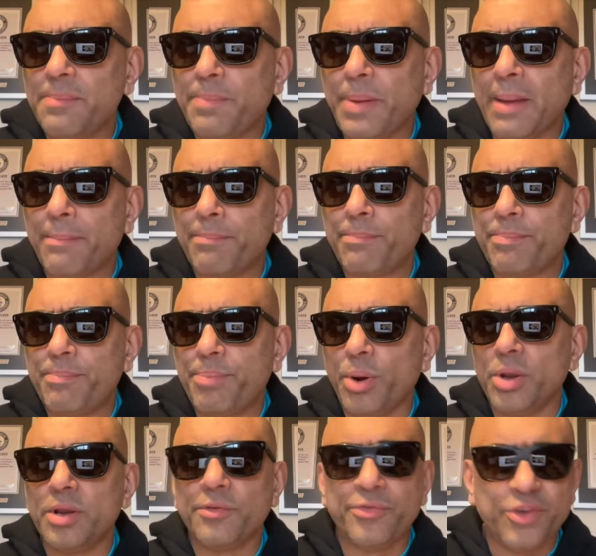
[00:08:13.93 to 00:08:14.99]
Pep
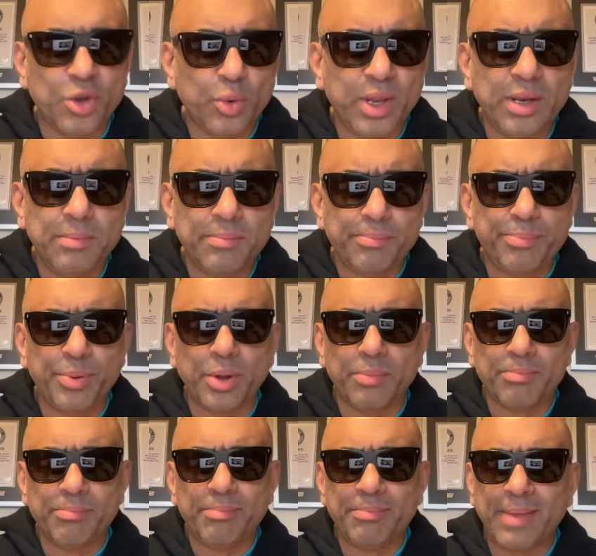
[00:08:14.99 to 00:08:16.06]
putting a few in, but
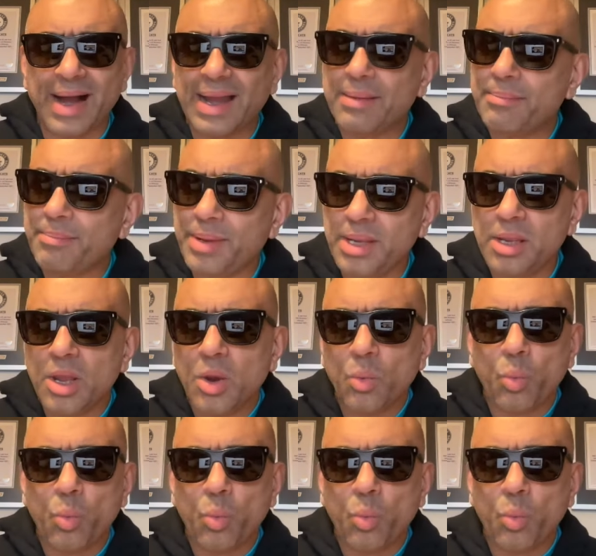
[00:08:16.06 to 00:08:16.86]
might be